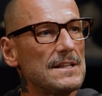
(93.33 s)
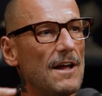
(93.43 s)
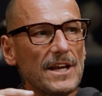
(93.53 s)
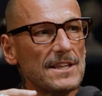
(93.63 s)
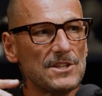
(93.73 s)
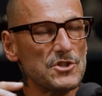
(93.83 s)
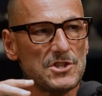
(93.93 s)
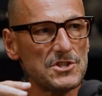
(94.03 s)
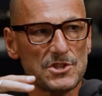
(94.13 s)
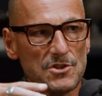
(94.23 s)
Like
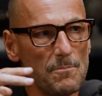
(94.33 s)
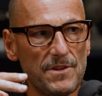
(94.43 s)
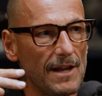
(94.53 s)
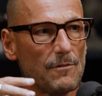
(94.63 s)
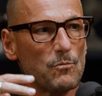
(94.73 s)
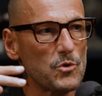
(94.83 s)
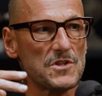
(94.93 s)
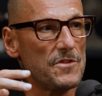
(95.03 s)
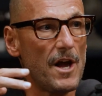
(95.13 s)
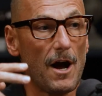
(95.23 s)
just something
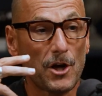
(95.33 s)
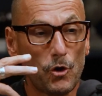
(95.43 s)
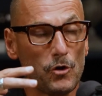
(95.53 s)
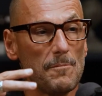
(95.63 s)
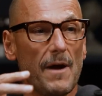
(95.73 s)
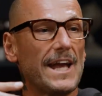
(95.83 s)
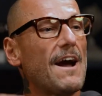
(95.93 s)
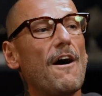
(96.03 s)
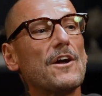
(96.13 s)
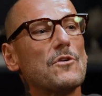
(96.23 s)
wasn't there. I couldn't make
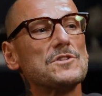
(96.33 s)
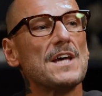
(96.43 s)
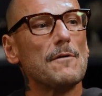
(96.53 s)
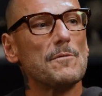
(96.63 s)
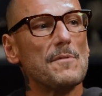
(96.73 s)
eye contact with